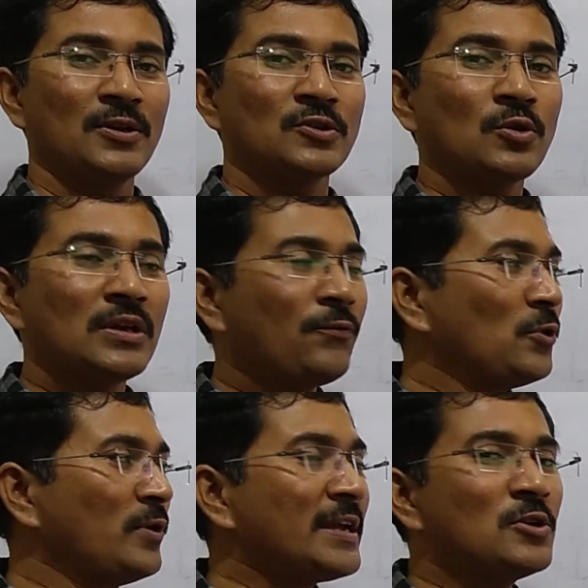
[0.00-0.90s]
So if
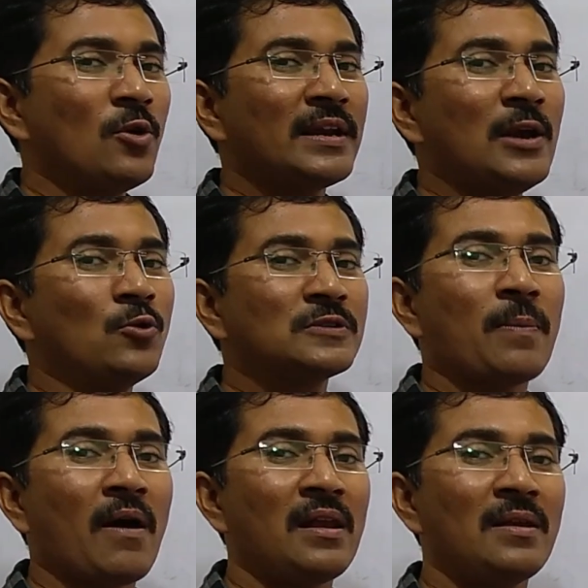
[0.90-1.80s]
you ignore a loose
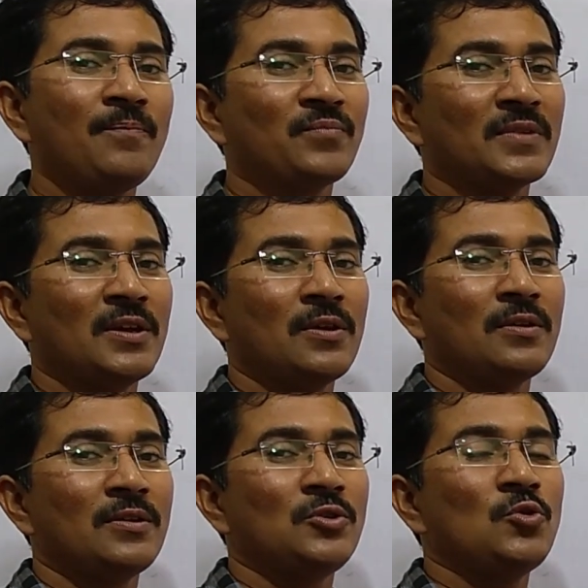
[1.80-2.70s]
ball,
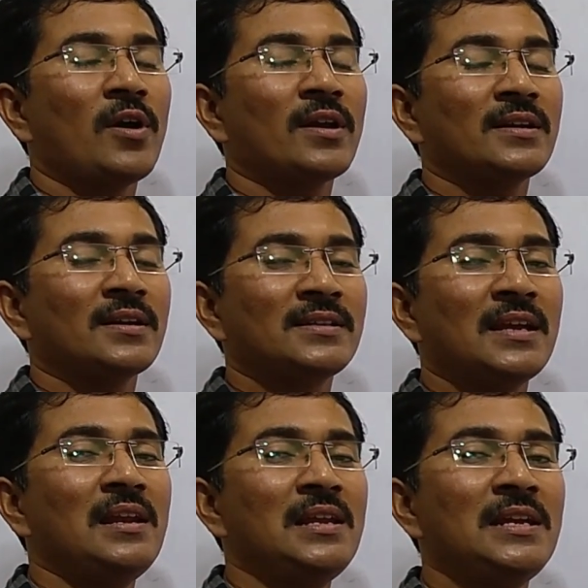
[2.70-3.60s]
you are
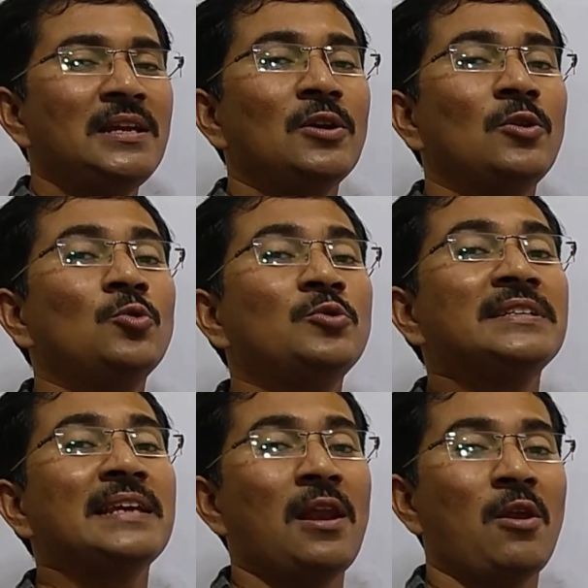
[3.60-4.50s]
really
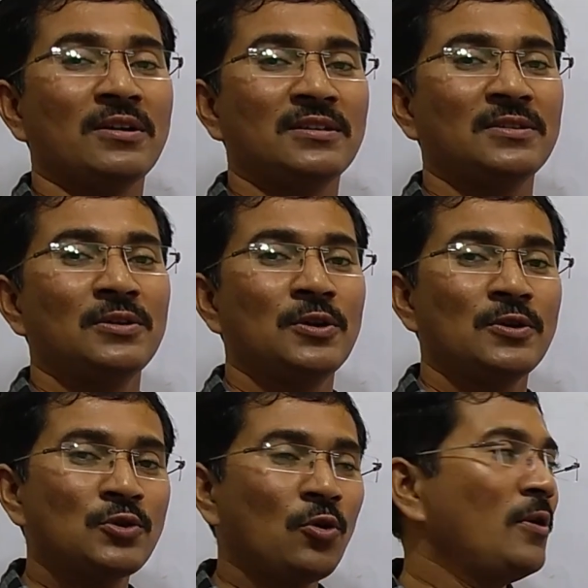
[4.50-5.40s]
losing a lot.
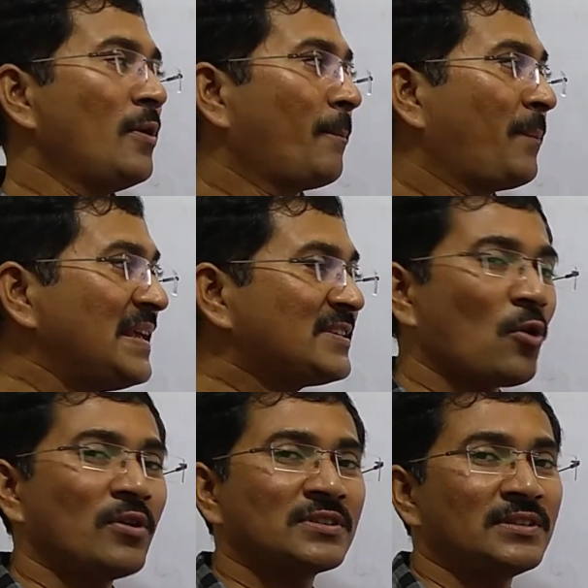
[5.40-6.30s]
So please
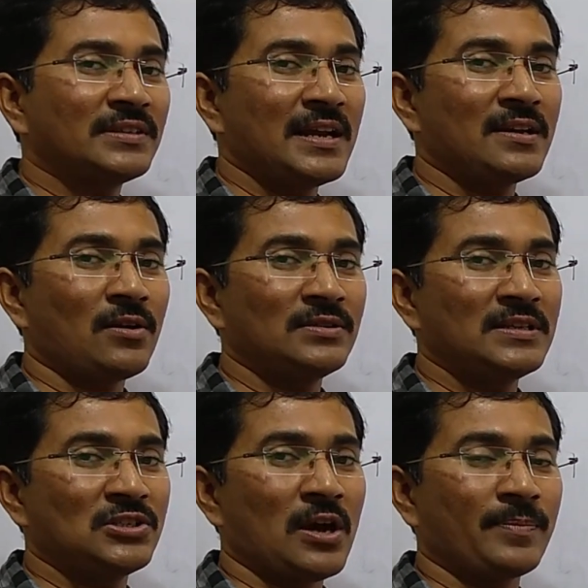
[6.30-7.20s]
concentrate on
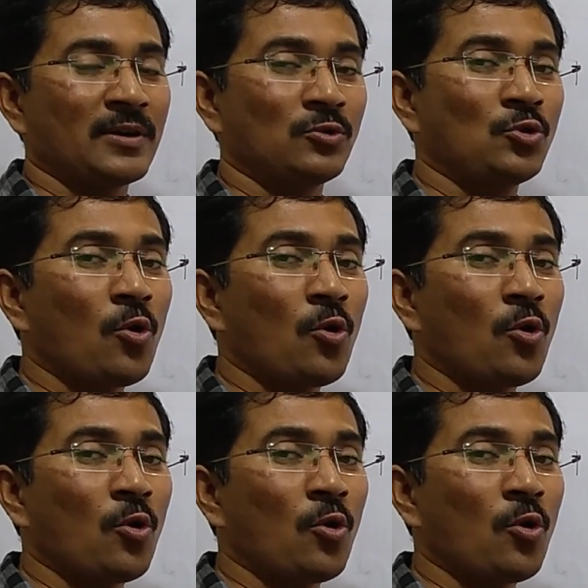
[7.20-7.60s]
this chapter.